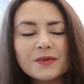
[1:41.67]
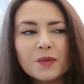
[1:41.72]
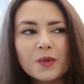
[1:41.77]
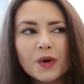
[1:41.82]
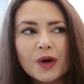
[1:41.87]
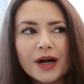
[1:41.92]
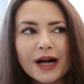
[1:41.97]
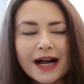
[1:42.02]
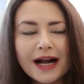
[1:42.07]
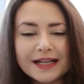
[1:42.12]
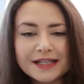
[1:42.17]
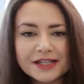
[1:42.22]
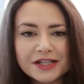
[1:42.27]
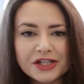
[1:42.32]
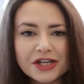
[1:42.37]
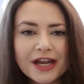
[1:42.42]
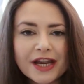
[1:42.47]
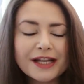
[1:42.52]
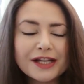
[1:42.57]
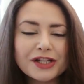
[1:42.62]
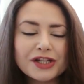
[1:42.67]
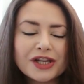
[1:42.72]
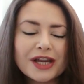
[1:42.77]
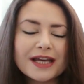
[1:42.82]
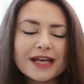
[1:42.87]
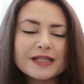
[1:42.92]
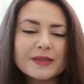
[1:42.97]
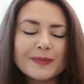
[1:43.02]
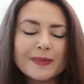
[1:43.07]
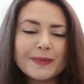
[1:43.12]
what has changed
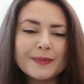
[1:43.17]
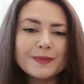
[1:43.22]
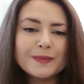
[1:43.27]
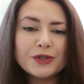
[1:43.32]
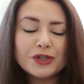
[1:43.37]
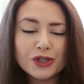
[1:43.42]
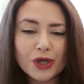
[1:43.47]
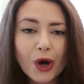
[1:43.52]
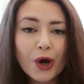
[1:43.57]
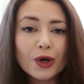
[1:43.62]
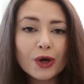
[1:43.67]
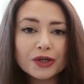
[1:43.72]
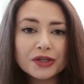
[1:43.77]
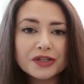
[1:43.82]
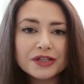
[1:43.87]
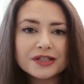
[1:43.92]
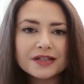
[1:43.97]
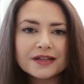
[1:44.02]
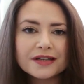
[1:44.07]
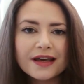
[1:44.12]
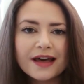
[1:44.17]
has shocked